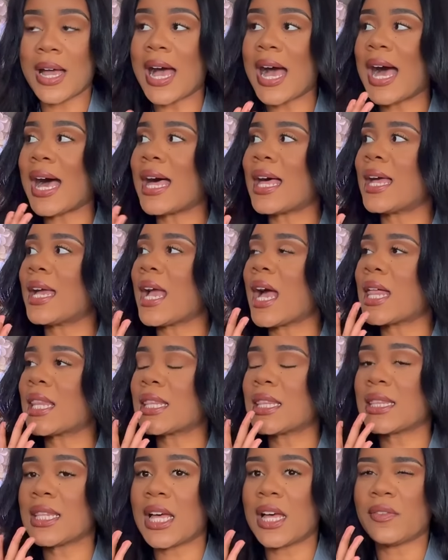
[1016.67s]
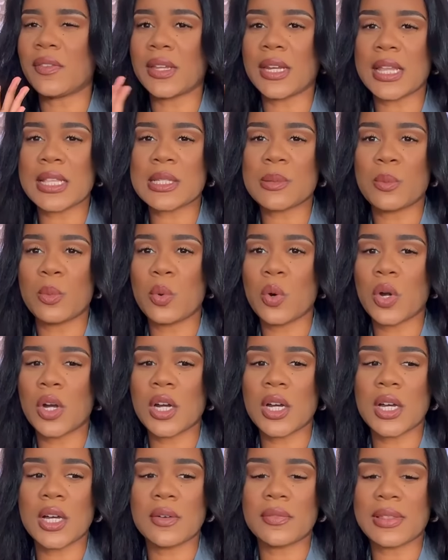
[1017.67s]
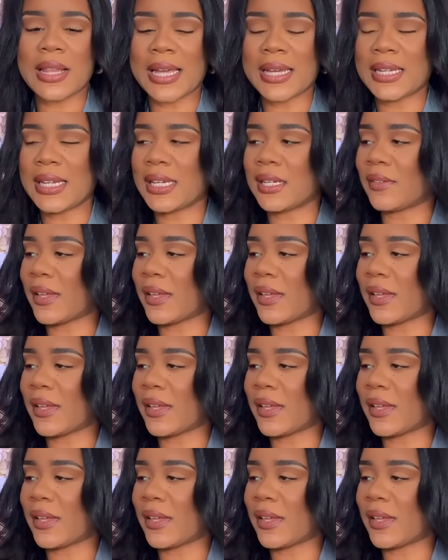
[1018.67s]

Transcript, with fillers: I love it. It's more of like kind